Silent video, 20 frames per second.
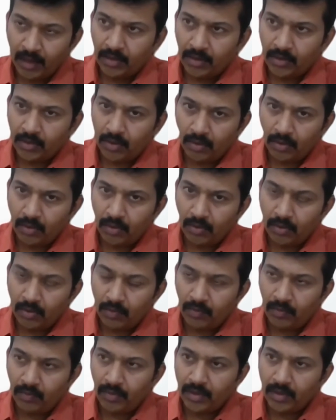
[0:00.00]

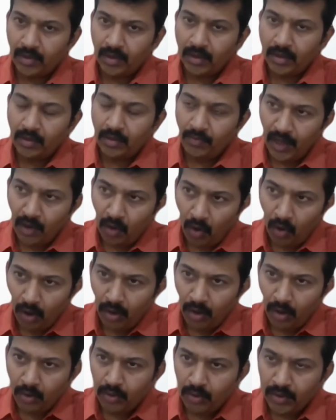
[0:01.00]
So we all
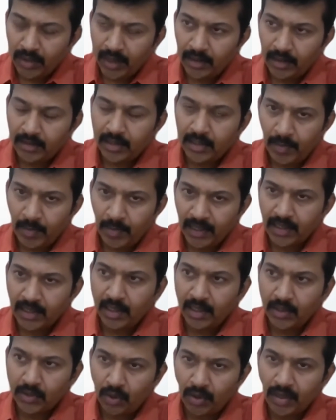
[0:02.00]
know that this
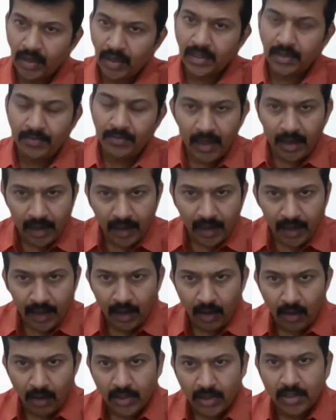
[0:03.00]
patient has got a severe
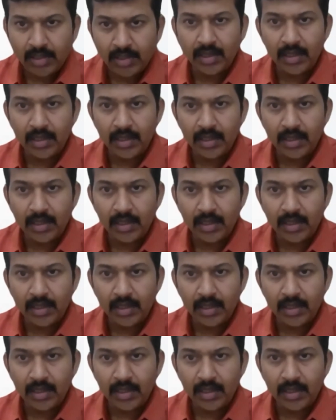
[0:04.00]
hearing loss